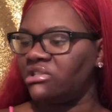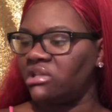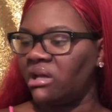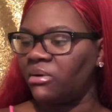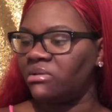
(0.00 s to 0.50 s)

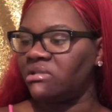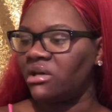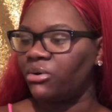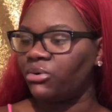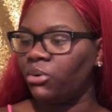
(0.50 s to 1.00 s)
shake with
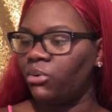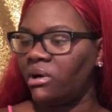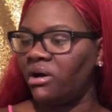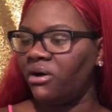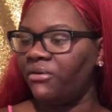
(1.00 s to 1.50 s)

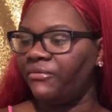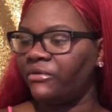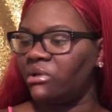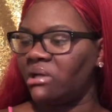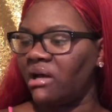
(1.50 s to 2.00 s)
12
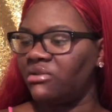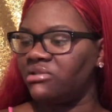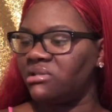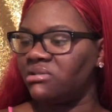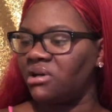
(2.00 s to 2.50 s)
fluid
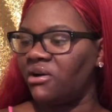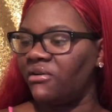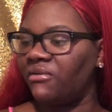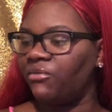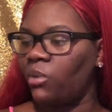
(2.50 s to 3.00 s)
ounces
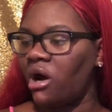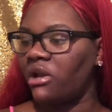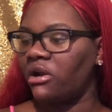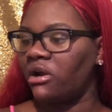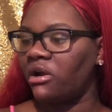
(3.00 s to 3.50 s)
of
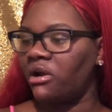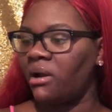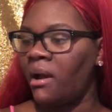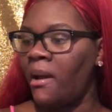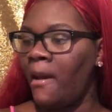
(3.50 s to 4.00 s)

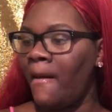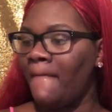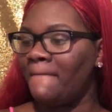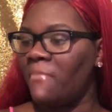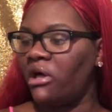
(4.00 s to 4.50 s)
water,
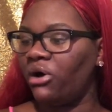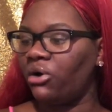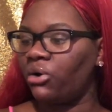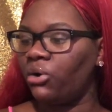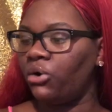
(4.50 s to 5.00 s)

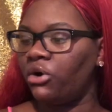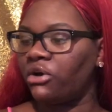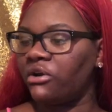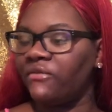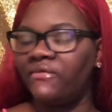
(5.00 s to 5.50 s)
milk, or
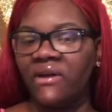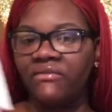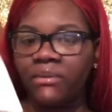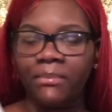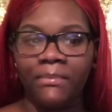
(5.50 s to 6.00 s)
your
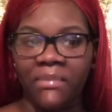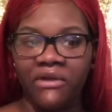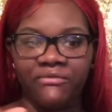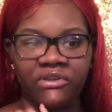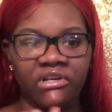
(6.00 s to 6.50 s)
favorite
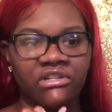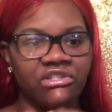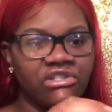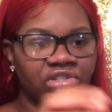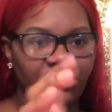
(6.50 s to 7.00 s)
beverage.
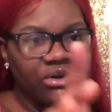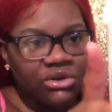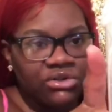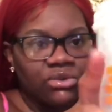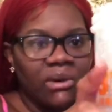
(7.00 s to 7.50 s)

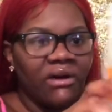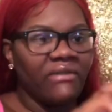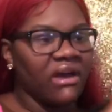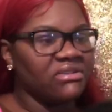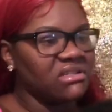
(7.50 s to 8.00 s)
So 12
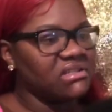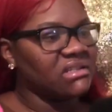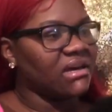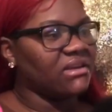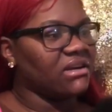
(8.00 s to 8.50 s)
ounces.
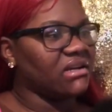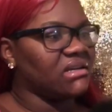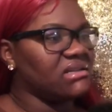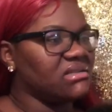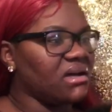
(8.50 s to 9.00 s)
Now there
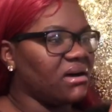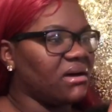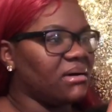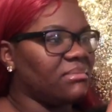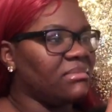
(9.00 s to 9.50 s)
is
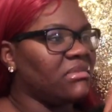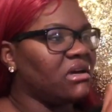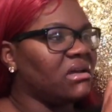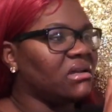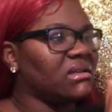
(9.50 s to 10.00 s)
um,
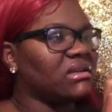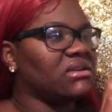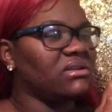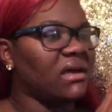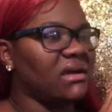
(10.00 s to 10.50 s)

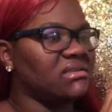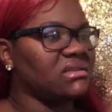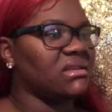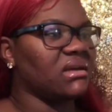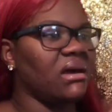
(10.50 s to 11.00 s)
little lines
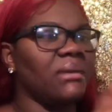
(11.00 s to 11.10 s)
on the cup.